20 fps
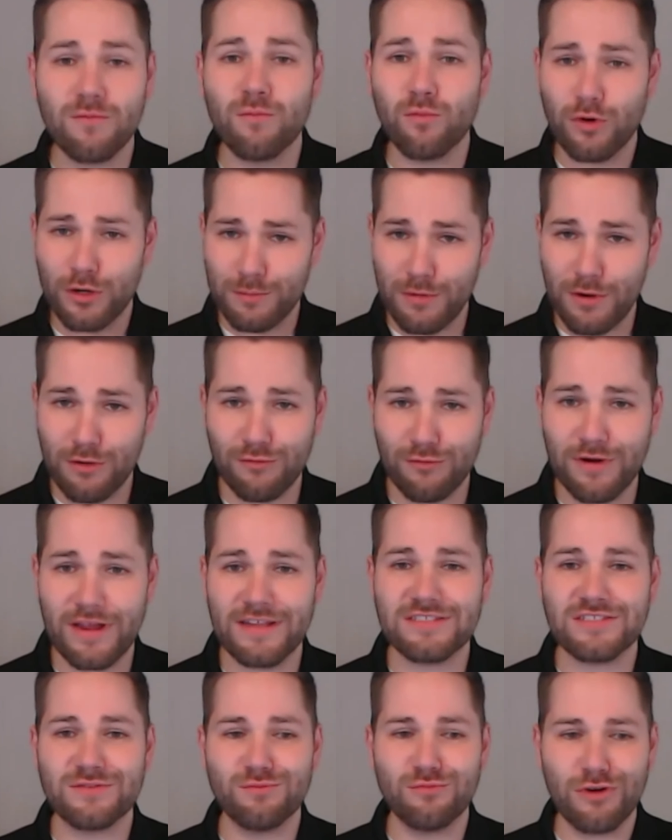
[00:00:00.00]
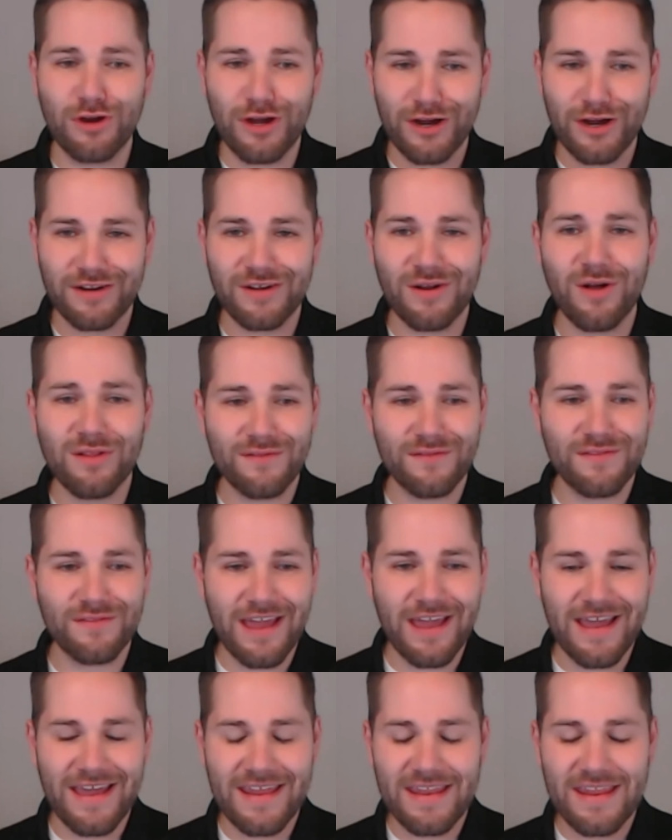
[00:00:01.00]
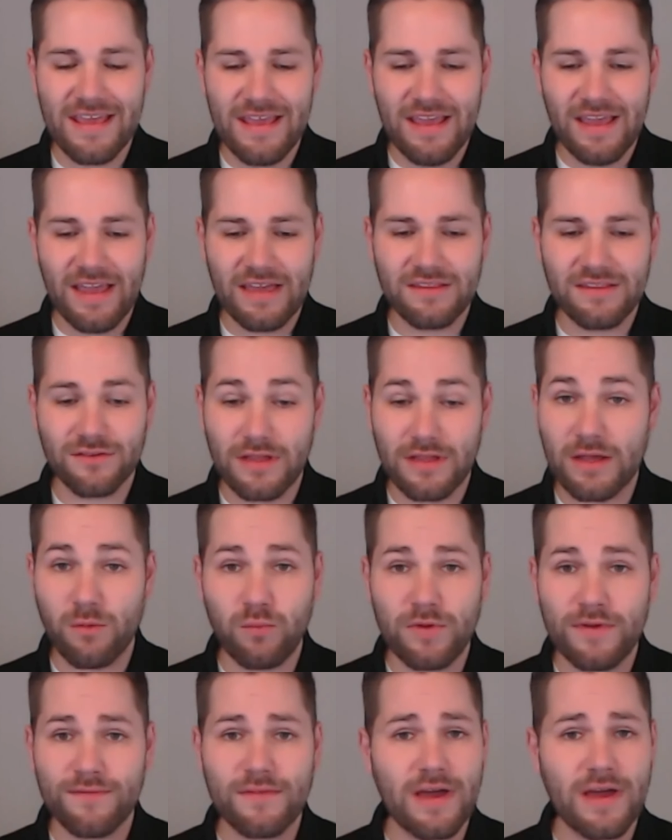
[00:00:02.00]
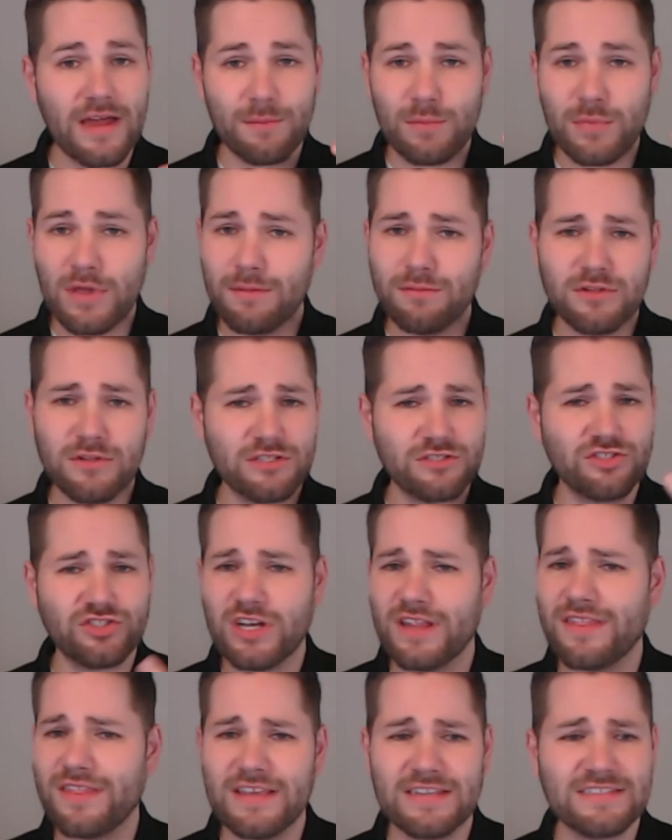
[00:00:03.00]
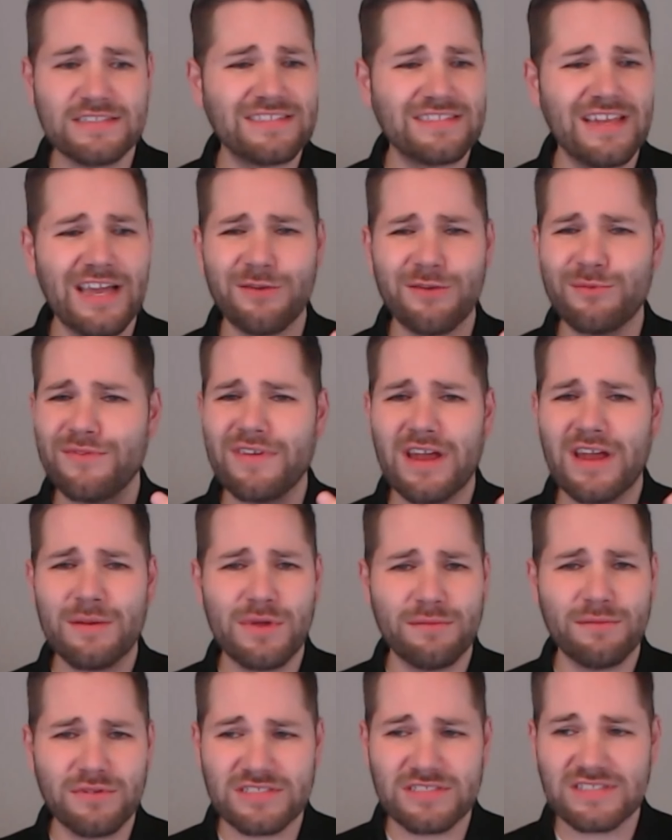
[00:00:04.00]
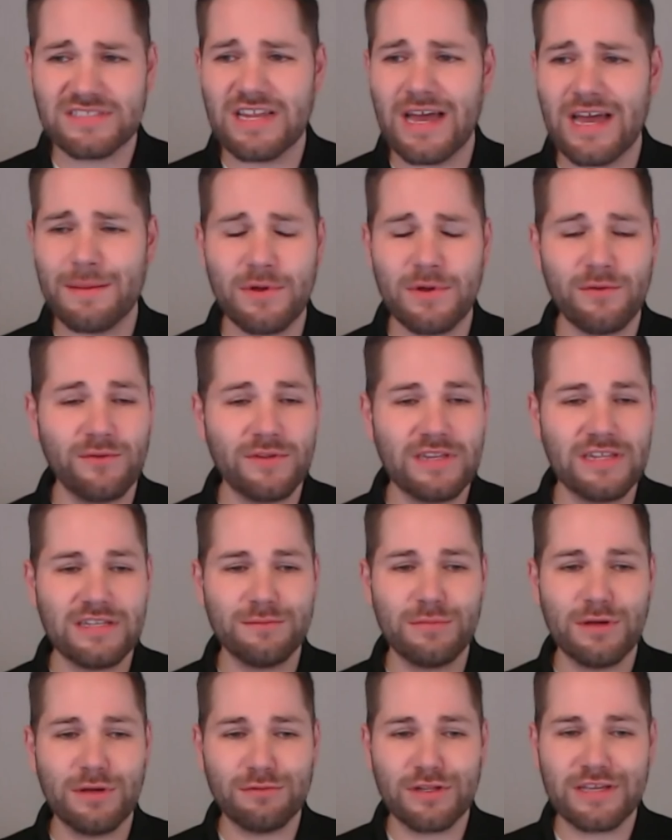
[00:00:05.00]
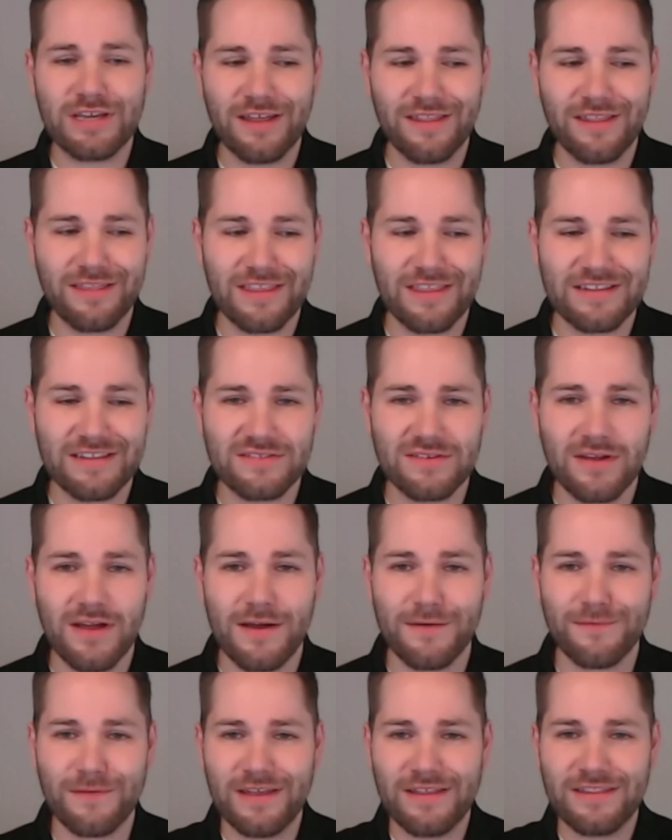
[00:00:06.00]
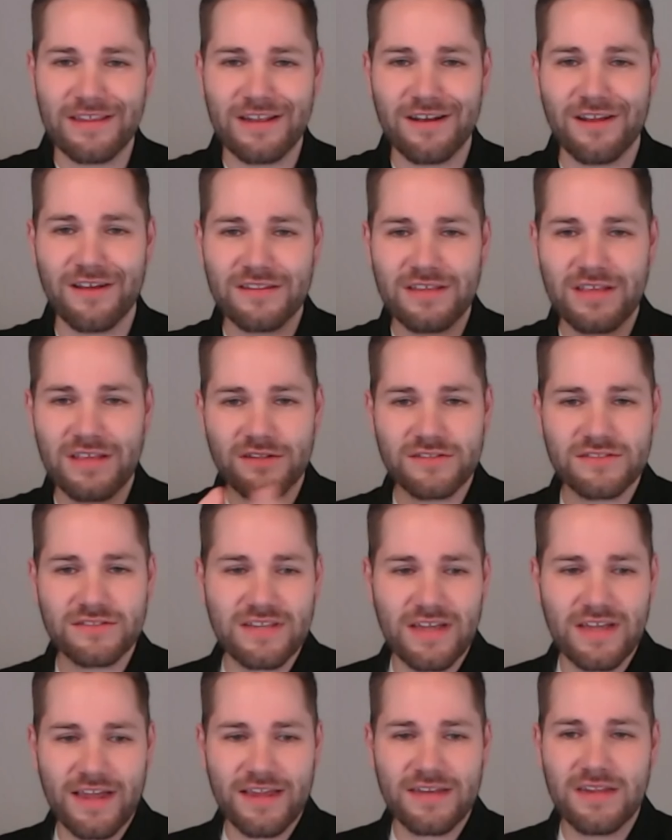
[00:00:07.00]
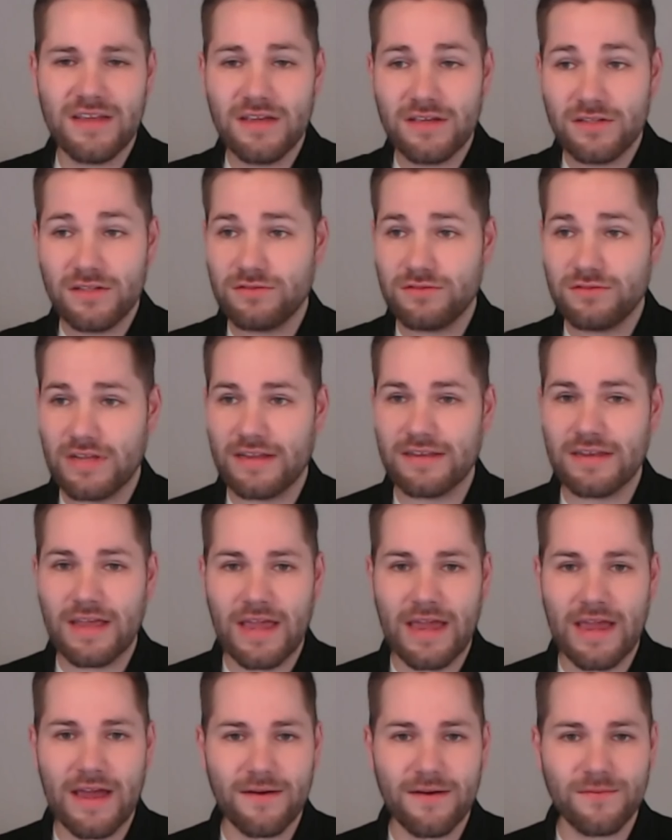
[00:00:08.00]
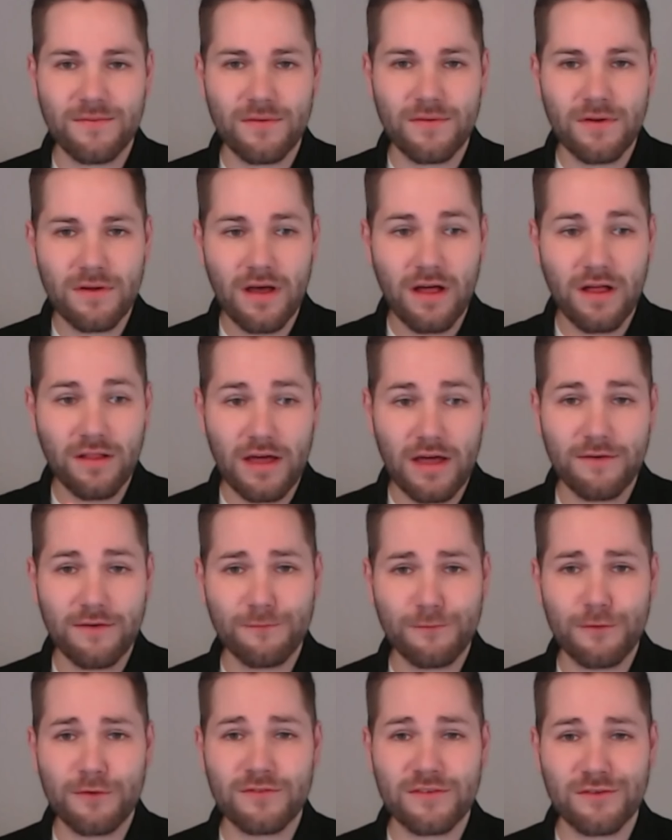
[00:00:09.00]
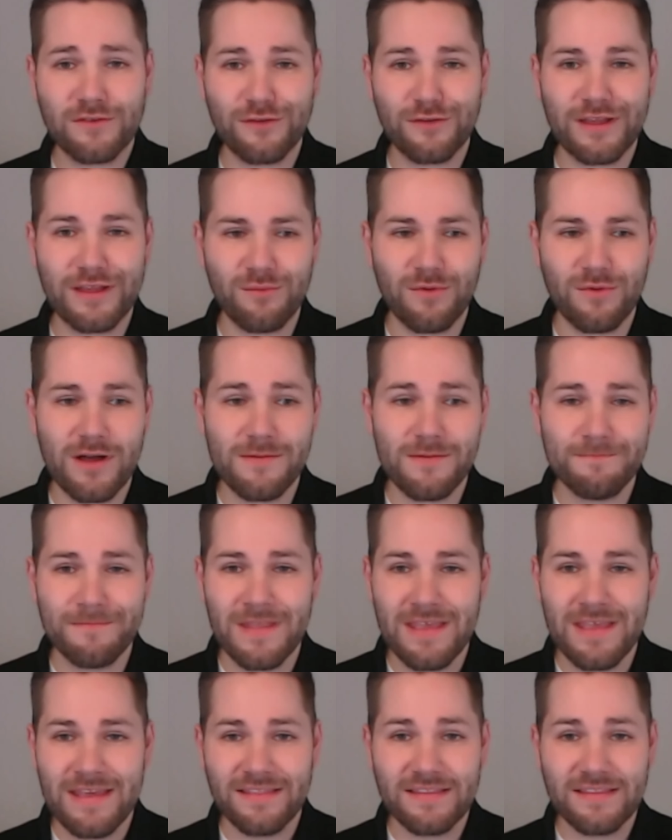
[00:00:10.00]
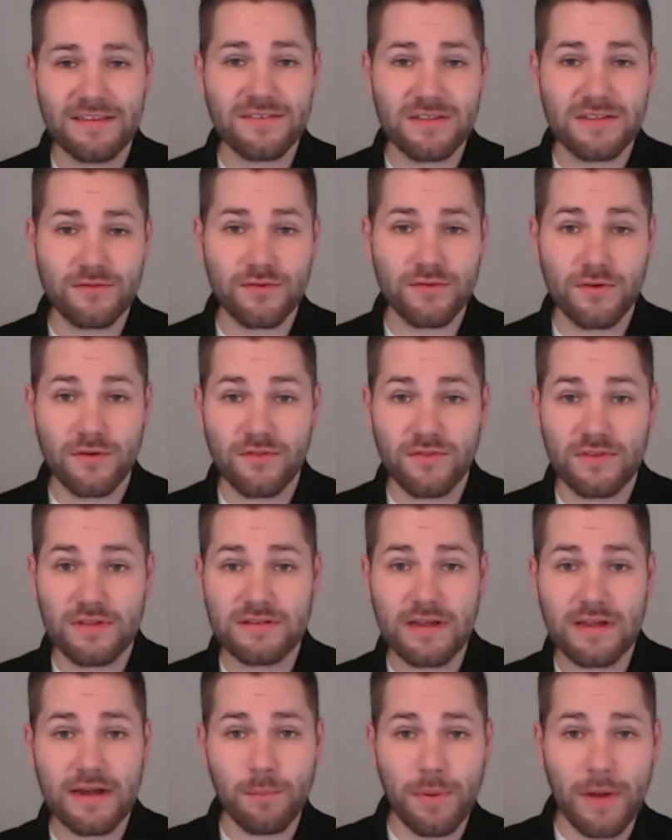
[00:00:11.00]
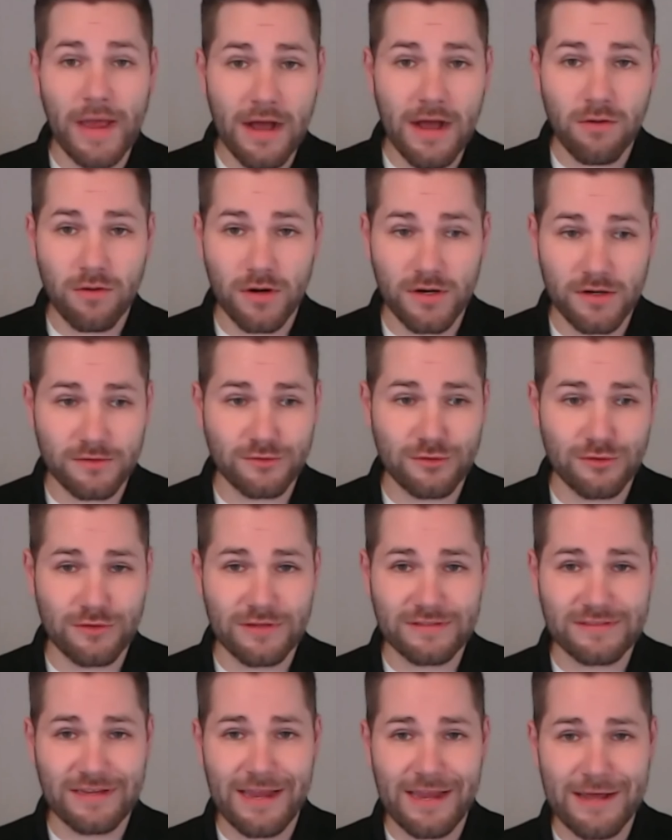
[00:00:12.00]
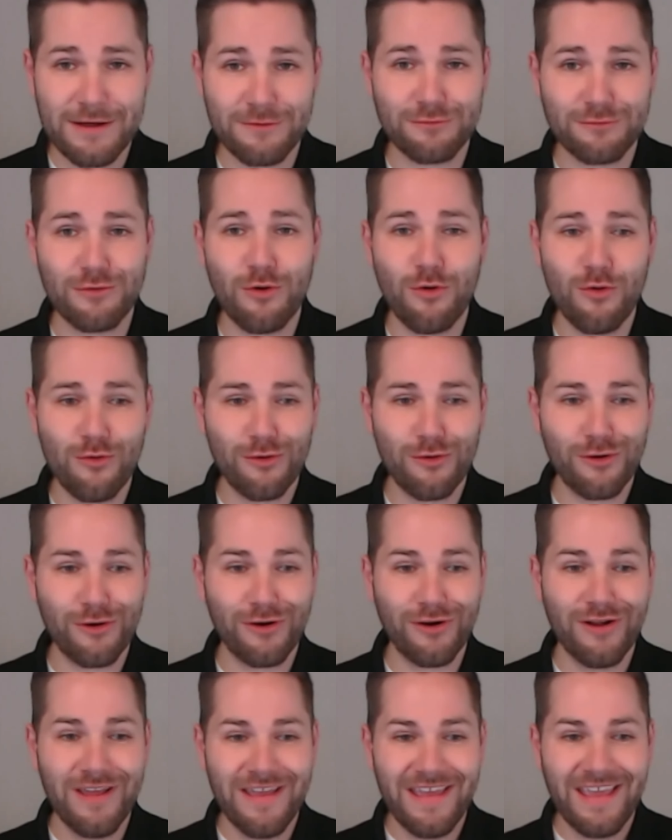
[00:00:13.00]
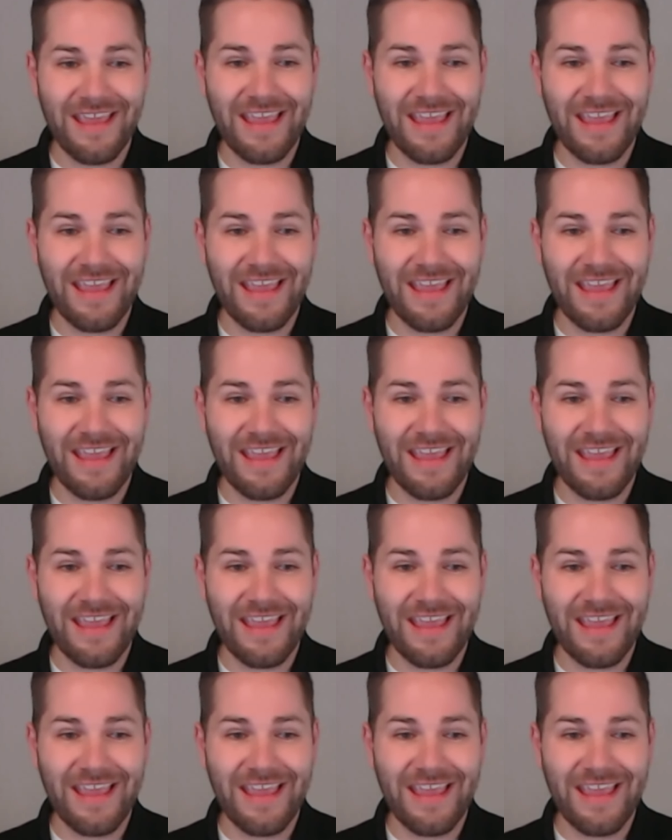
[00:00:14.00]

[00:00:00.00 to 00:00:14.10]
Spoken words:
worried about ransomware and all of that. And they're like, we've got to be able to shut things down. We've got to be able to stop it. We need to be able to cut things off. And then on the other side, you tend to have a lot of folks that are like, well, this controls the entire power to the town or